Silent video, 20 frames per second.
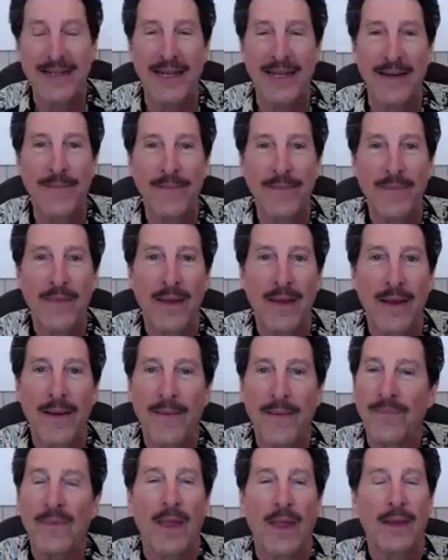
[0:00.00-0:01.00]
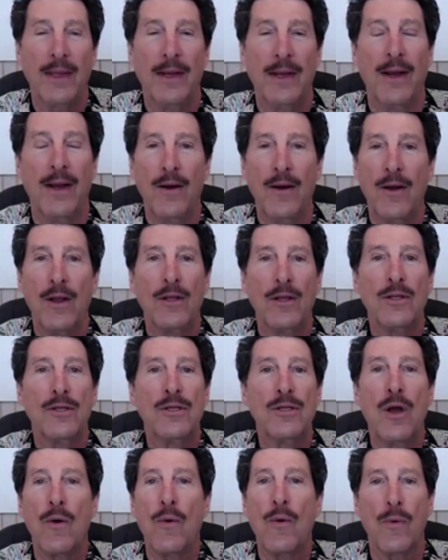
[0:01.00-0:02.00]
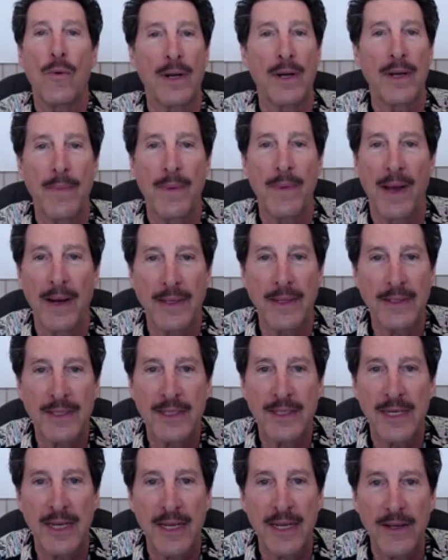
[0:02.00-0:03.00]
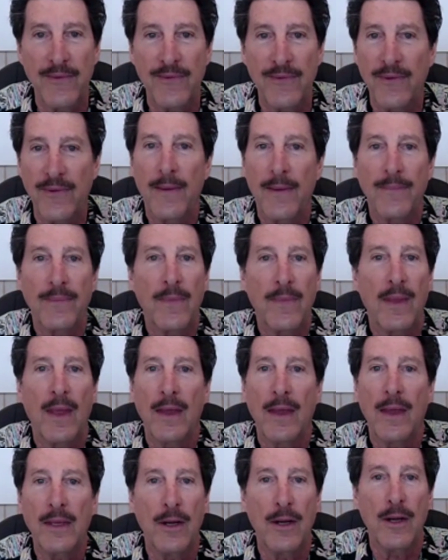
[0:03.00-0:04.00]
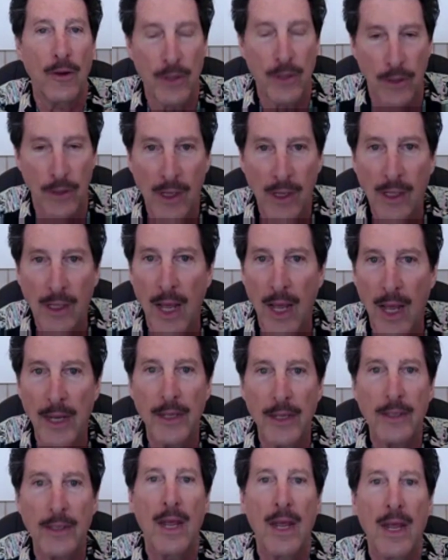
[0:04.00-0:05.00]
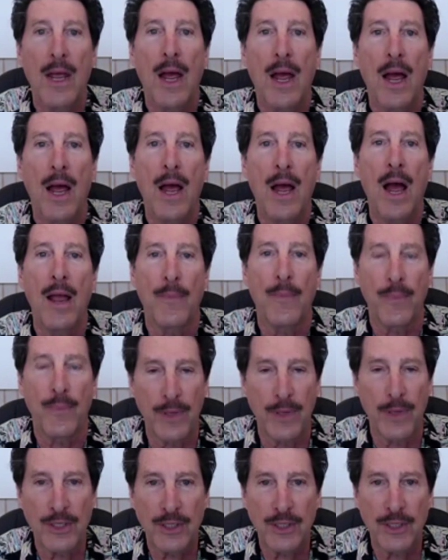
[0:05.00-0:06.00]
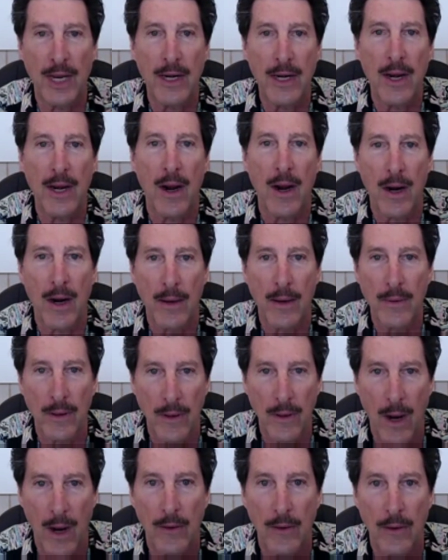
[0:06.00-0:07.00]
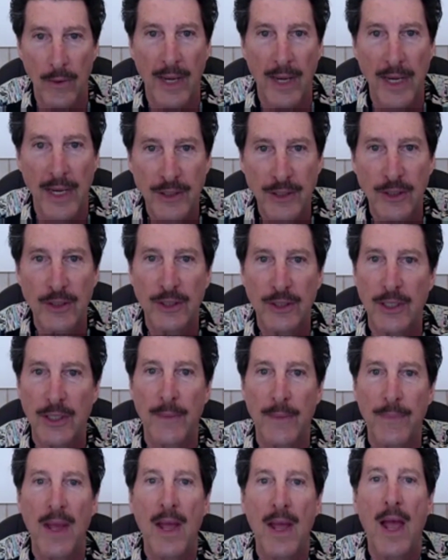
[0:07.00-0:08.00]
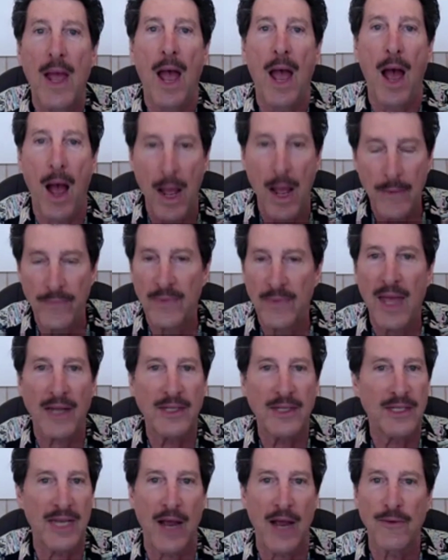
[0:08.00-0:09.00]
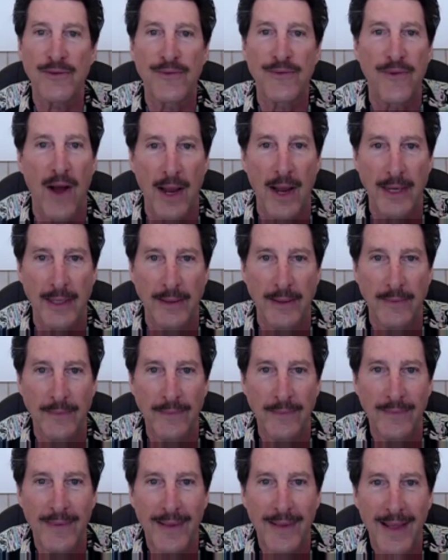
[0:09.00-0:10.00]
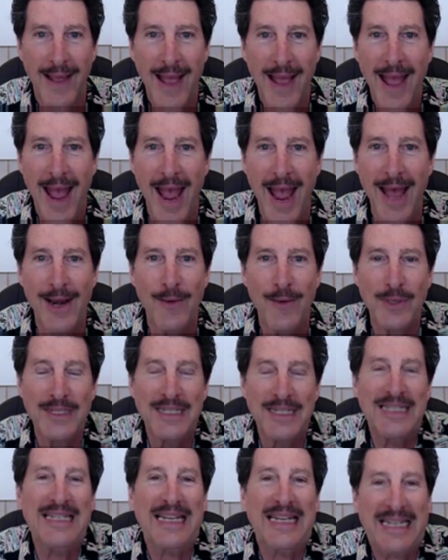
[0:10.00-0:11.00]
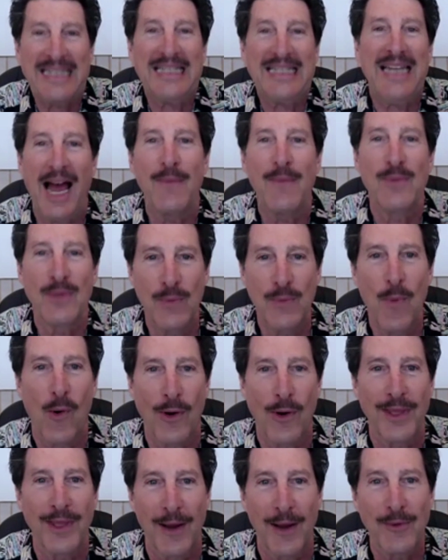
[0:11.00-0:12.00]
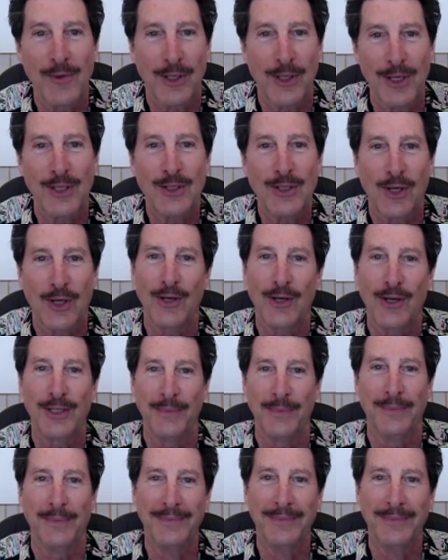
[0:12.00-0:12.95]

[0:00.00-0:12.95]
said, you know, don't worry about it, Steve. You know, you're a client. I appreciate our, our relationship that sounds fine. And it was six times more than I was going to charge it.